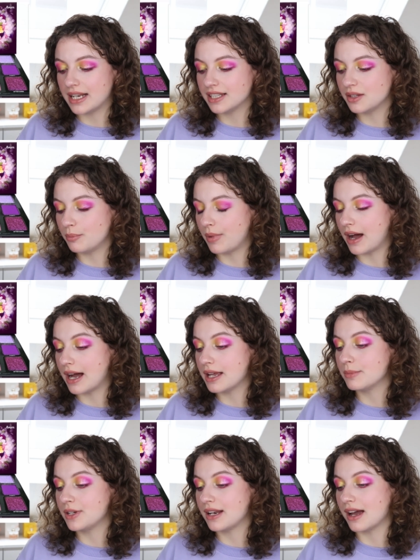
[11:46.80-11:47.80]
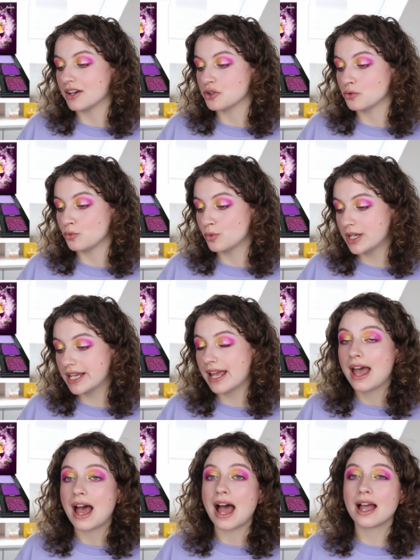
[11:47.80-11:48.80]
palette by Menagerie.
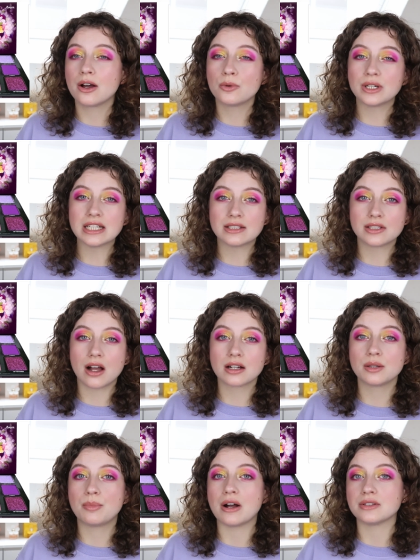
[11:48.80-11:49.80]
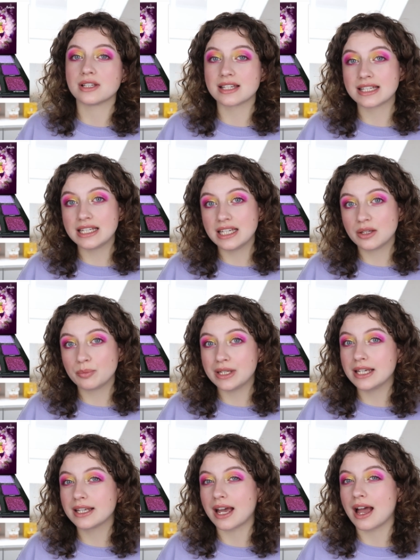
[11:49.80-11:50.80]
I already talked about the sneak
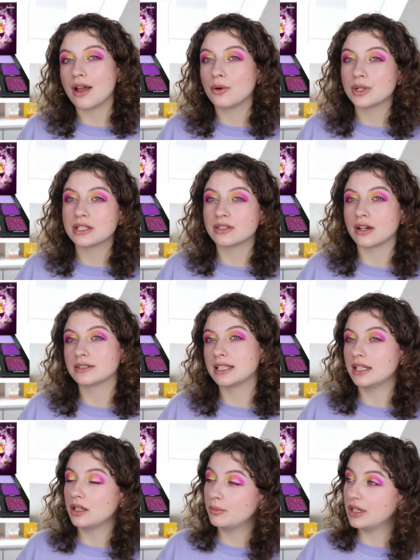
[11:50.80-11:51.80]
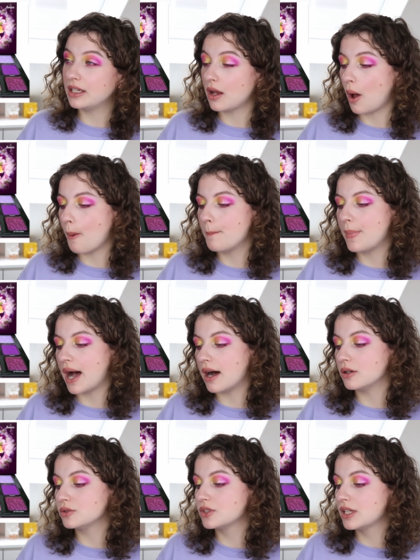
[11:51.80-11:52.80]
peek, I already talked a little bit
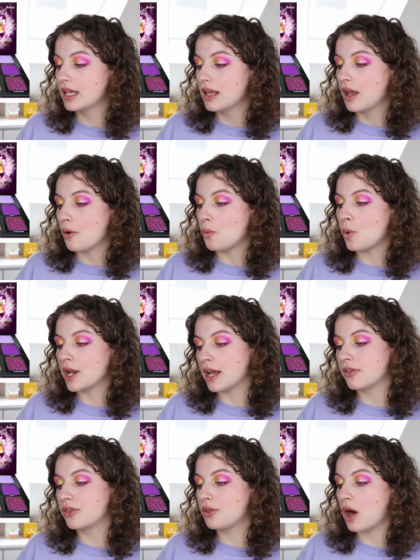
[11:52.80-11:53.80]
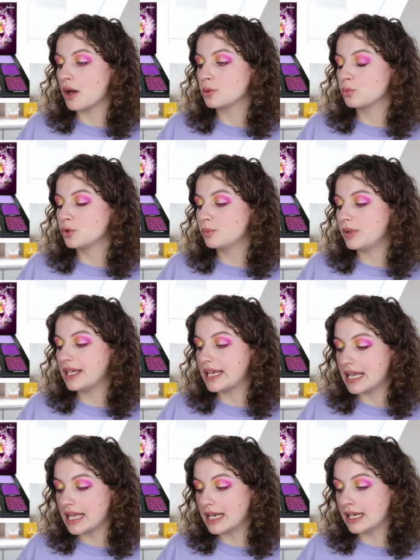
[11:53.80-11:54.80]
about what I thought would be
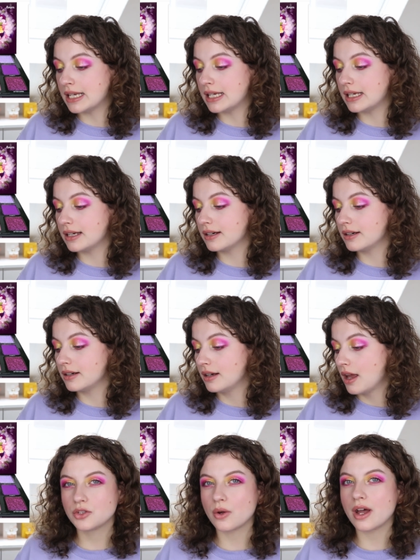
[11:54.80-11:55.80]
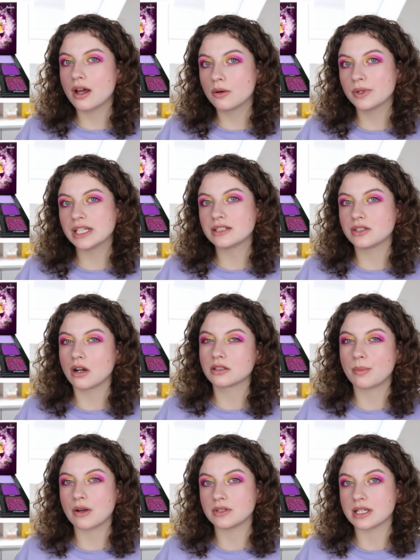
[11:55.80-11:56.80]
in here. So I already talked
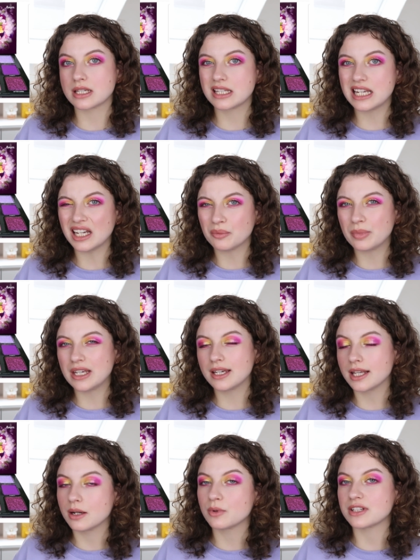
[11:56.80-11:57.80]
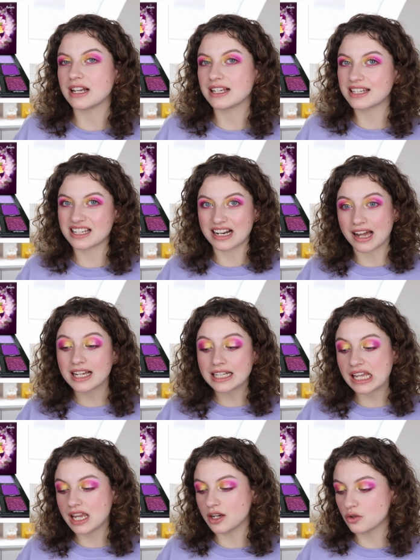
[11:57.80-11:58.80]
about the sneak peek and I was like
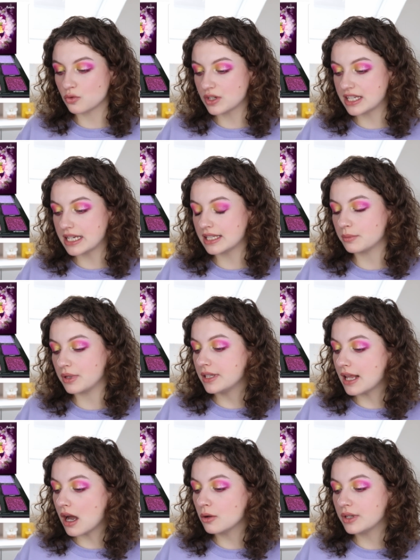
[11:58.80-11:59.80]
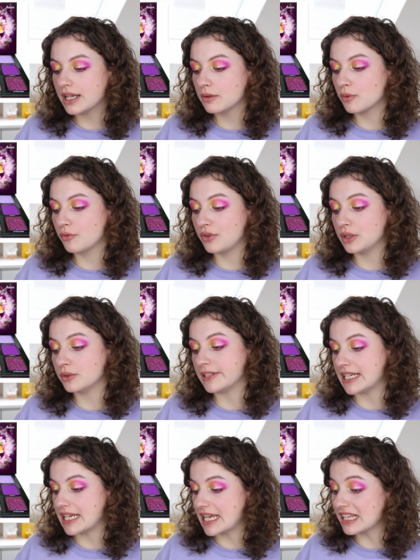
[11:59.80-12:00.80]
slightly interested, but now they revealed
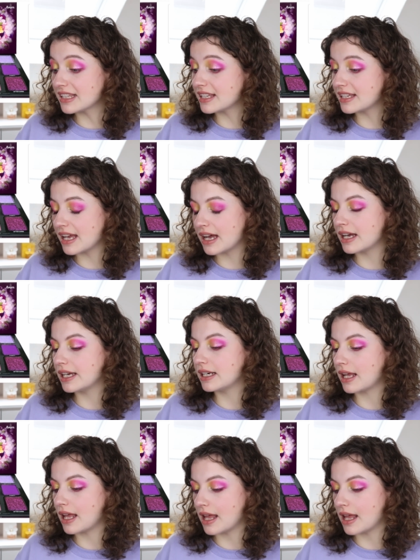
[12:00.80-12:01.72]
the inside